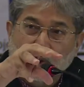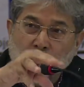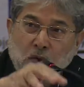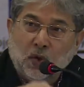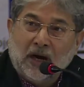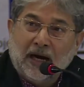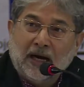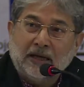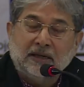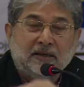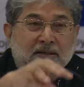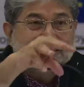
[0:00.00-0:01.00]
who
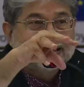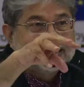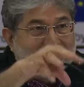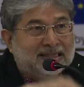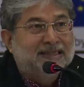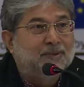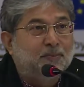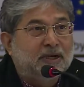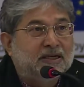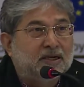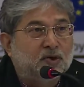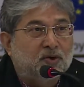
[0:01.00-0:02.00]
are still
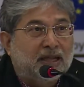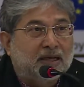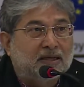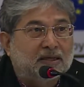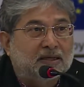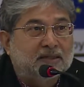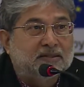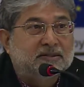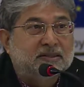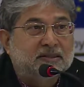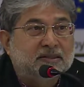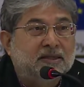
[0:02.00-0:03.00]
dependent on
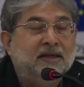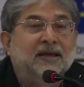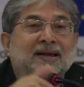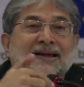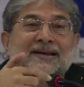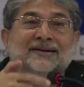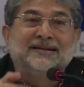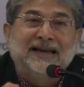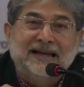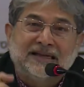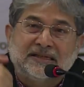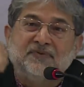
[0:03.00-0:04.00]
agriculture,
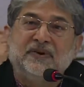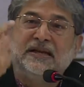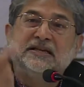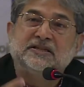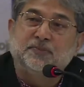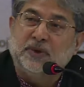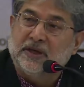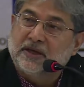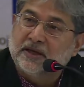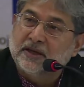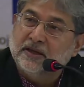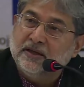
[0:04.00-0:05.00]
relatively
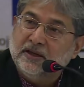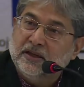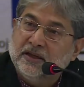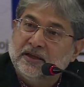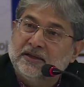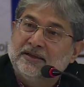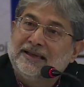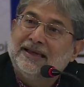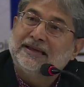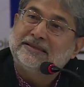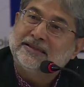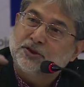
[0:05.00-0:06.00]
speaking,
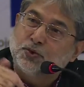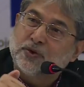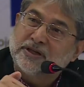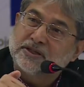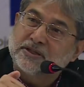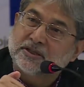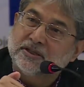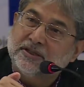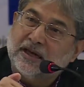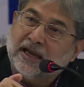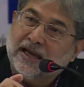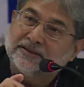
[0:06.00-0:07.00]
their
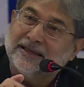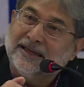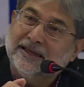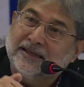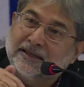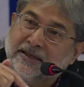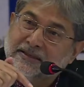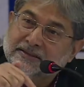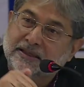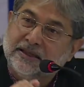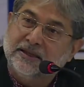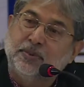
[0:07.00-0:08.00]
situation has
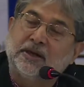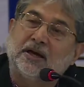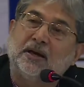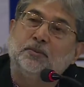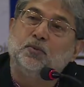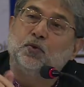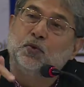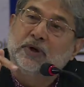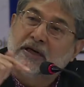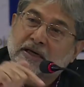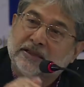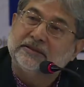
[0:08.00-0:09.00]
increasingly become
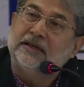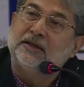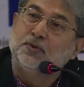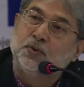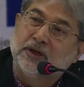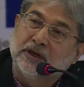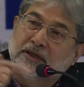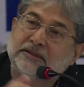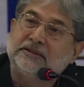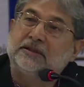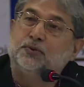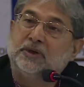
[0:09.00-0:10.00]
worse and
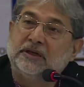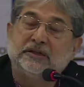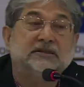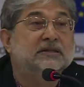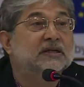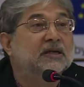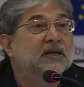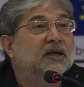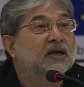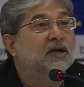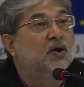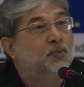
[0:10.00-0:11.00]
worse and worse
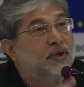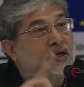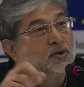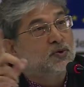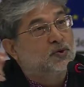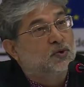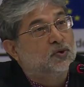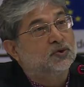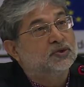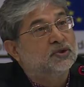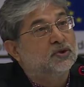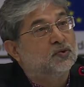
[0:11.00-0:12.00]
compared to
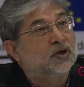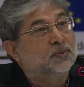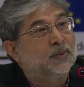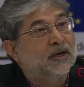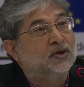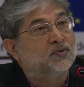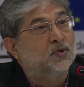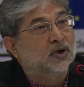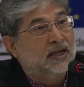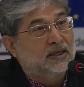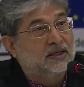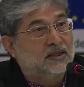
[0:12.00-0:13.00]
those who are part of
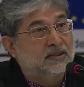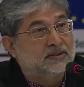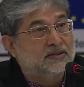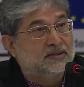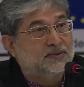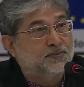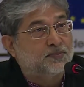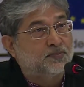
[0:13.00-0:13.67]
non-agriculture,